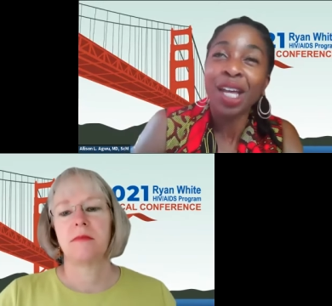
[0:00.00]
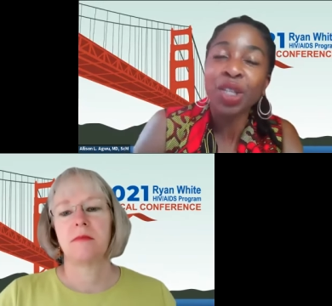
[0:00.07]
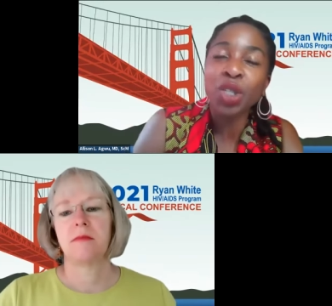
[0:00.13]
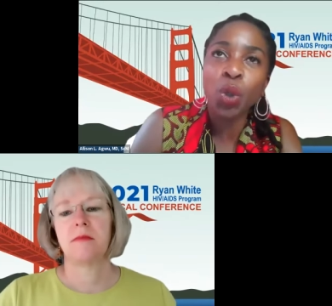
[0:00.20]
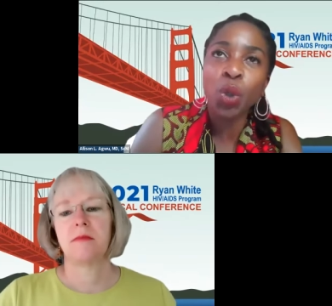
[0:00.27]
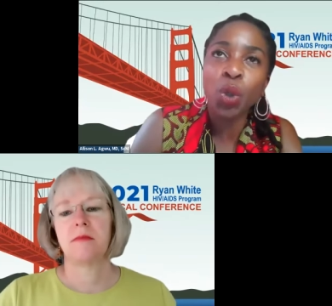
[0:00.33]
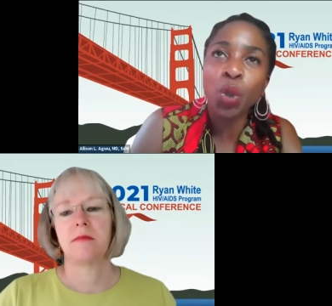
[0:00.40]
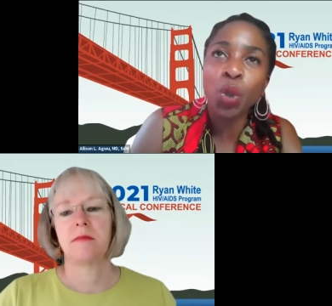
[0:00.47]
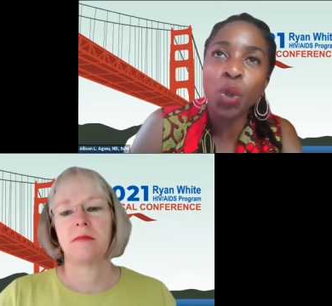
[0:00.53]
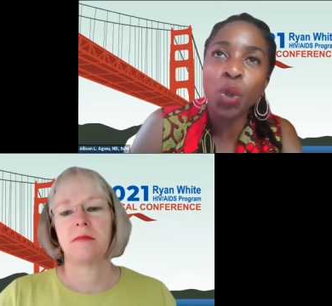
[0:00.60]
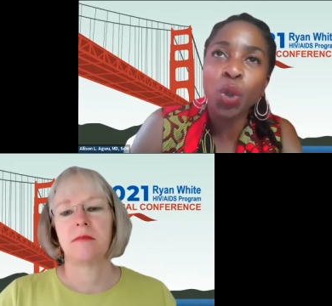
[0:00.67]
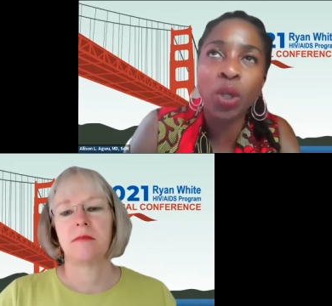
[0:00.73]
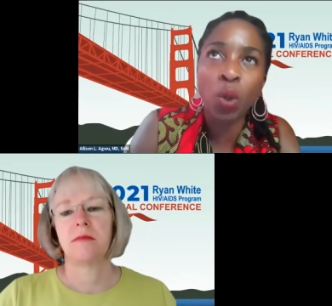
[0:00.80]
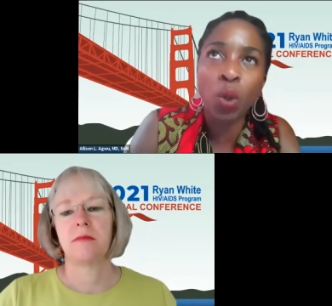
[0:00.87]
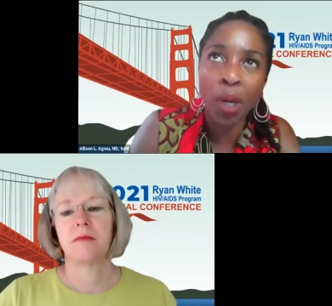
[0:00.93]
Speaker 1: That's a
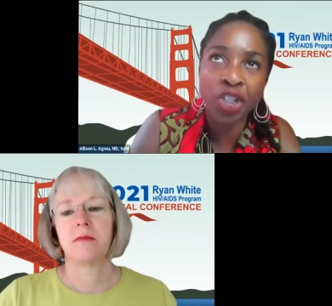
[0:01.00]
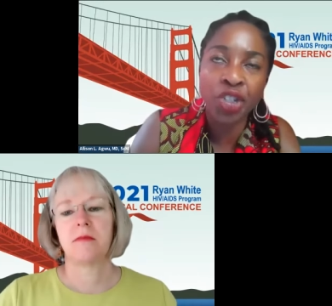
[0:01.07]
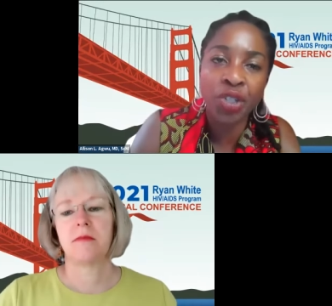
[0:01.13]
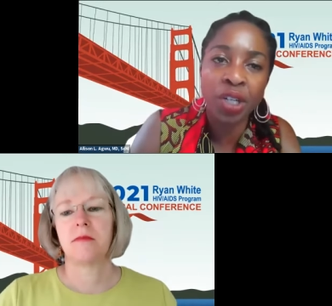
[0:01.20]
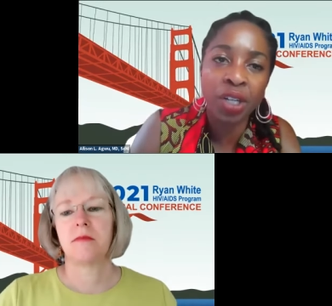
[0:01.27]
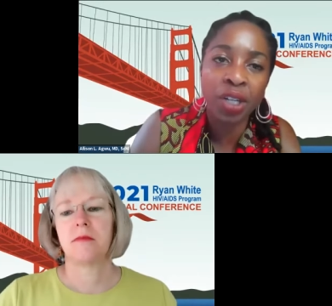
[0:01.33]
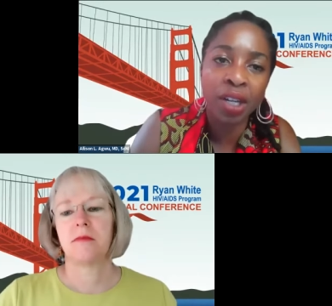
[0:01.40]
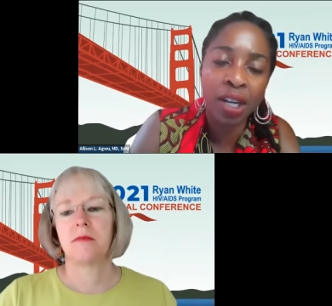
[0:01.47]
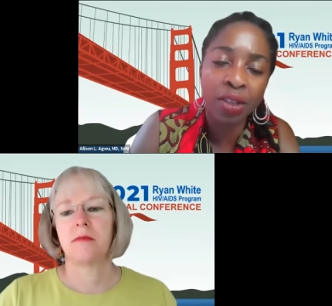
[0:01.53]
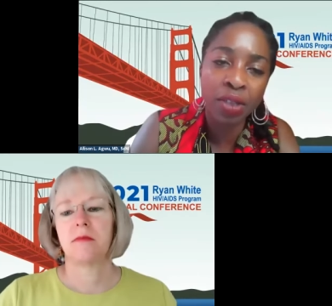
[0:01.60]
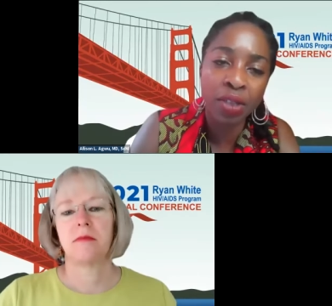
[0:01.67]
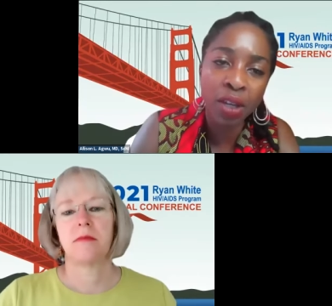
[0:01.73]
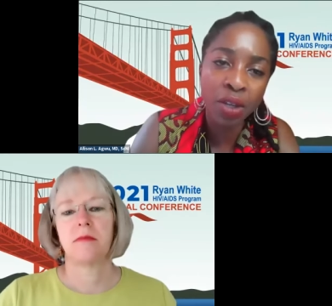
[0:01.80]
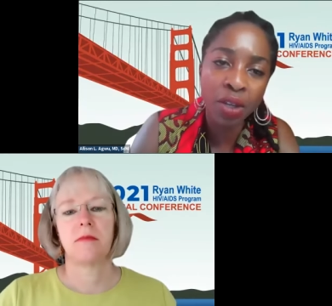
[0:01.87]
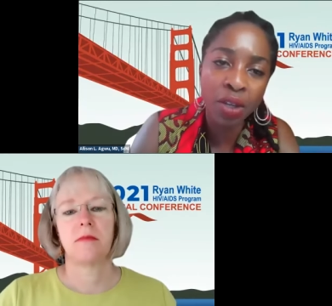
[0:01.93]
great question. I
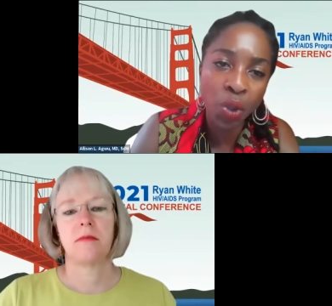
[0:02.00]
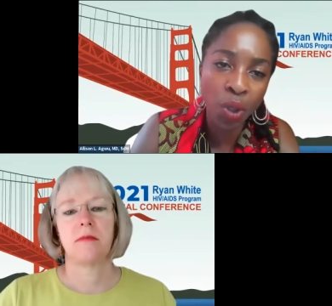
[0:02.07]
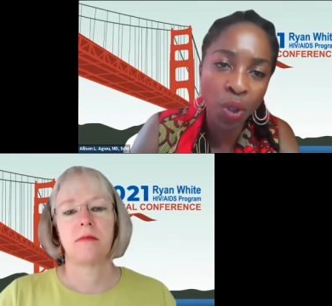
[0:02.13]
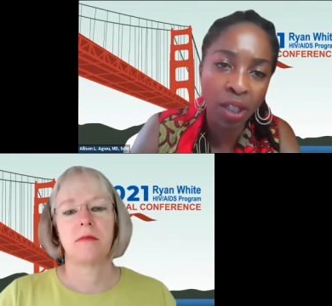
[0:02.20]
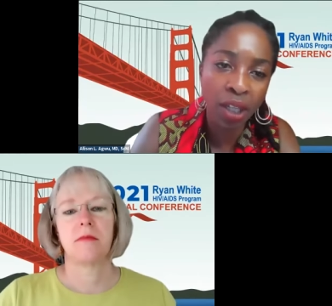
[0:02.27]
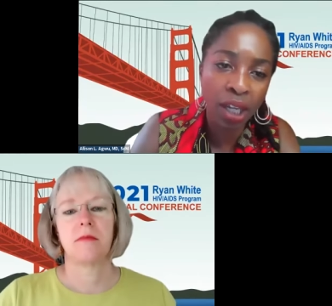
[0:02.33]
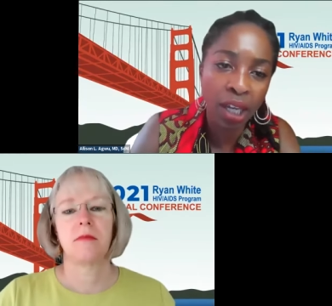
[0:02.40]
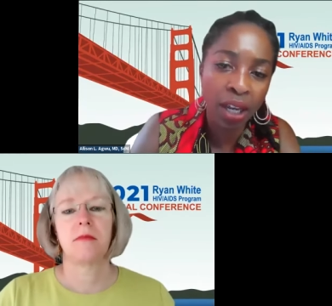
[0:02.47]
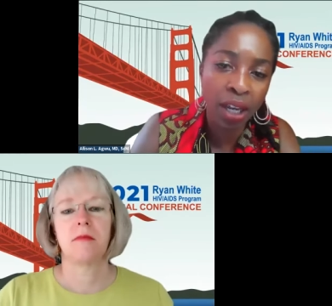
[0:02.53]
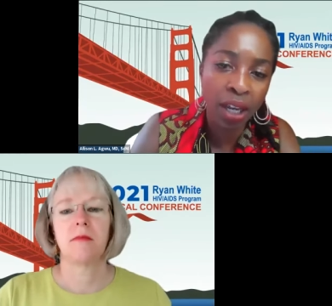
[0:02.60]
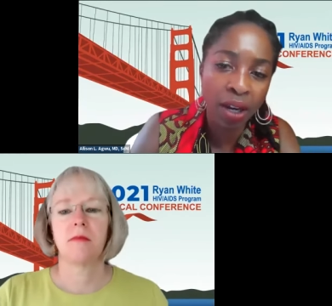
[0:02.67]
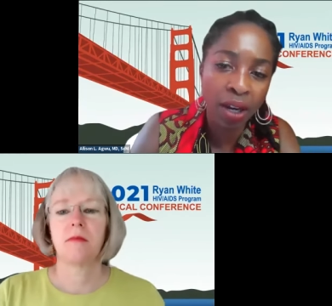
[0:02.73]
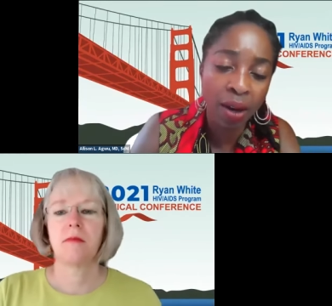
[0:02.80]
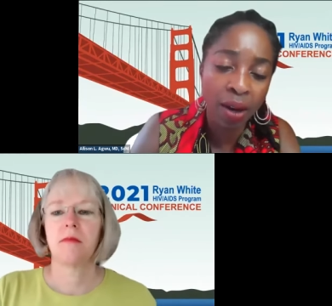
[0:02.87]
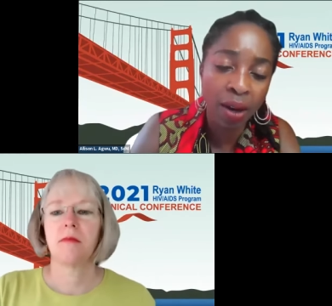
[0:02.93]
think certainly
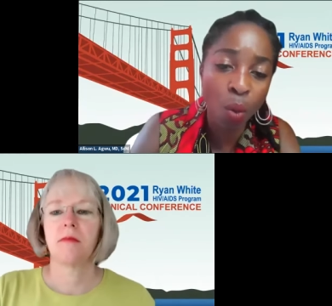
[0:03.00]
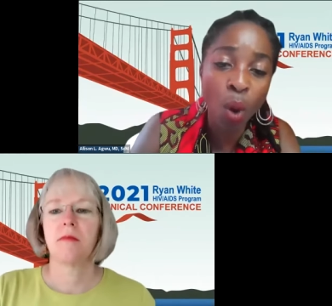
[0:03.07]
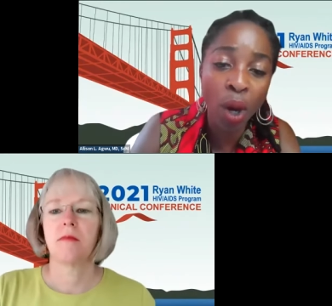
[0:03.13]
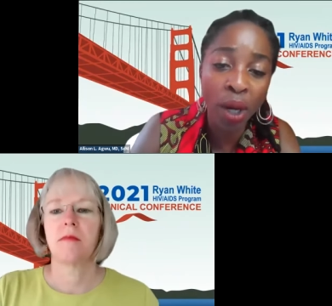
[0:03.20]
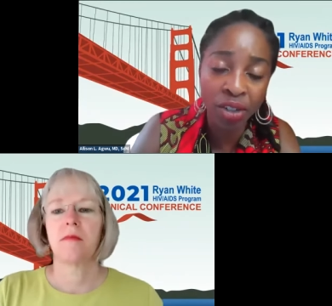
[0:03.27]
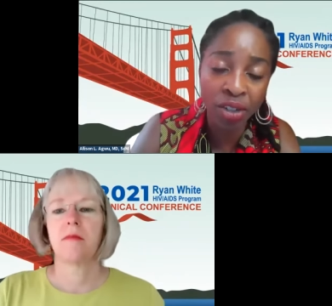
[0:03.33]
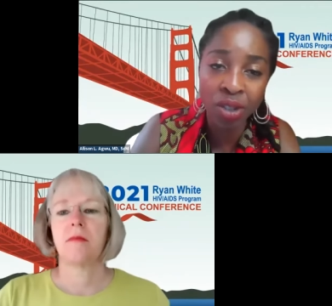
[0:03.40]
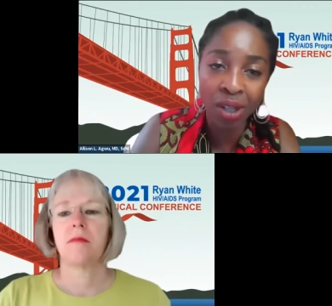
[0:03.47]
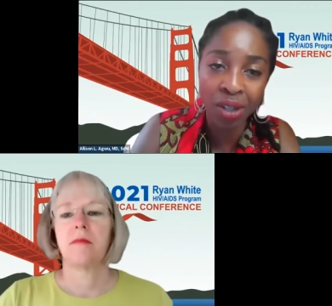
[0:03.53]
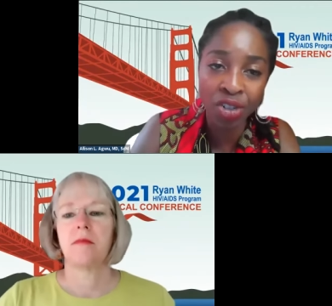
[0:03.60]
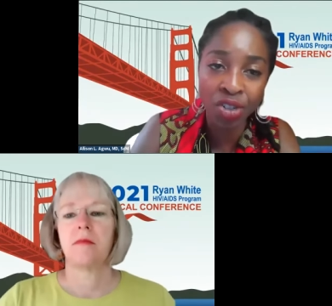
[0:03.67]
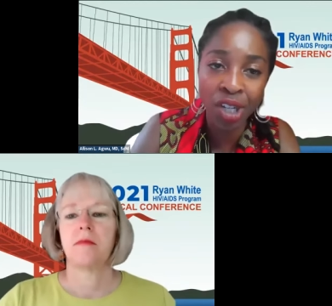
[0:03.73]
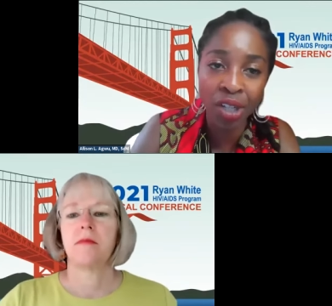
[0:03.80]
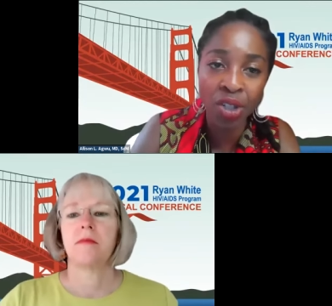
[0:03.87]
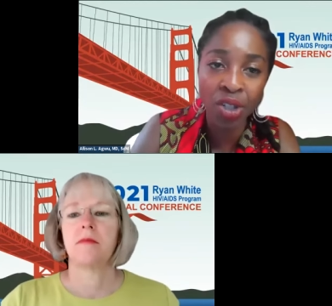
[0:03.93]
uh, one, it's it's
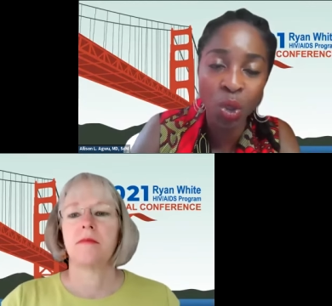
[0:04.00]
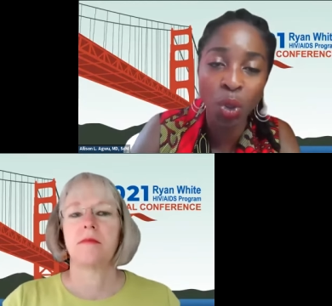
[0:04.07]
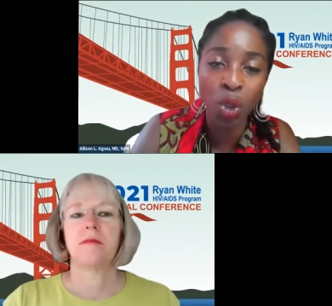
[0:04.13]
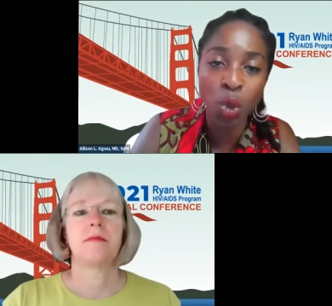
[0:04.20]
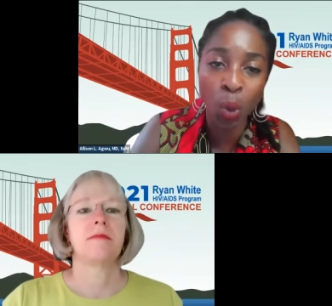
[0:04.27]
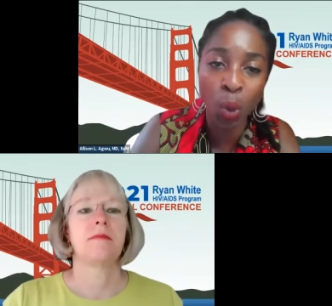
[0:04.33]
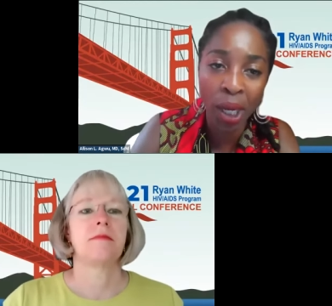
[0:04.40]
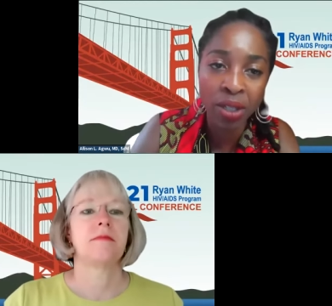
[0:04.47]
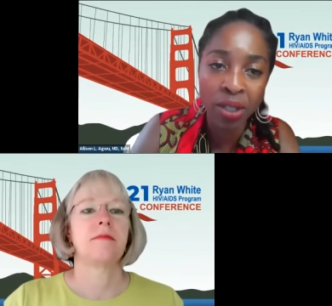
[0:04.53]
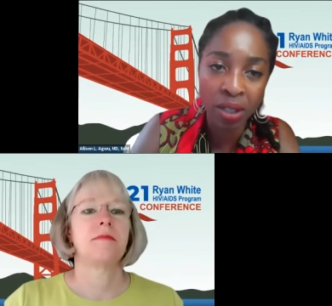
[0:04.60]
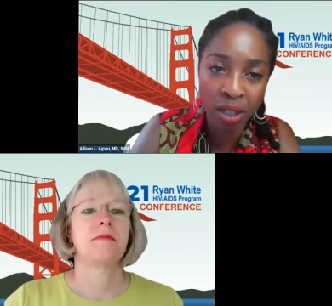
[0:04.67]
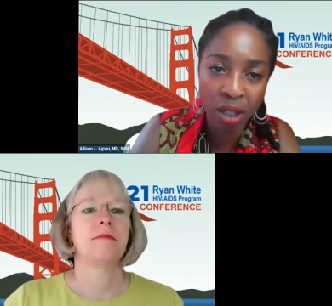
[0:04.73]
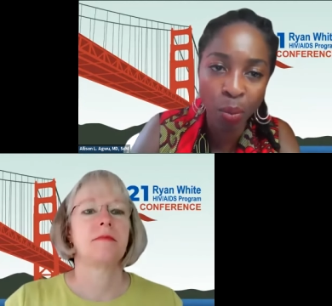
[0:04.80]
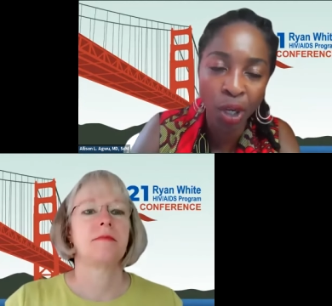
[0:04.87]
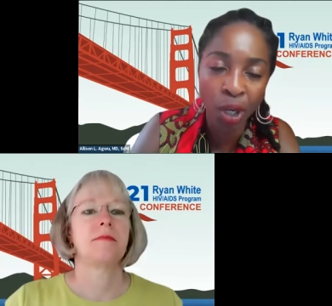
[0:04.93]
just to address
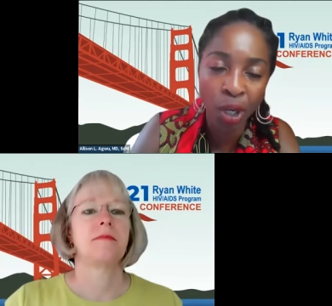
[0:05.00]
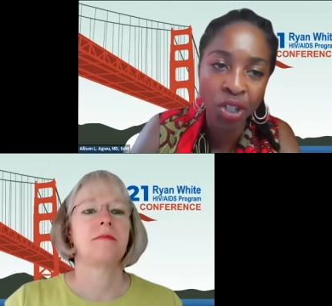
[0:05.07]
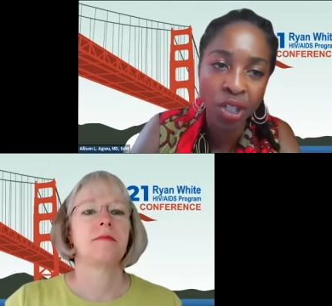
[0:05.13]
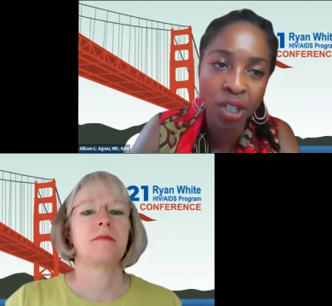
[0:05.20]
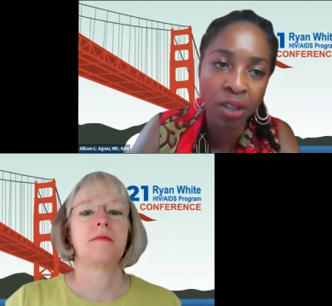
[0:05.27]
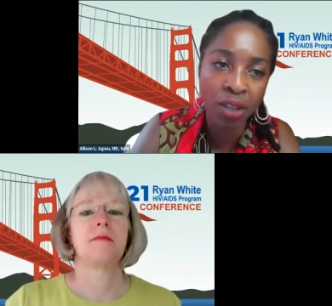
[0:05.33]
the depression.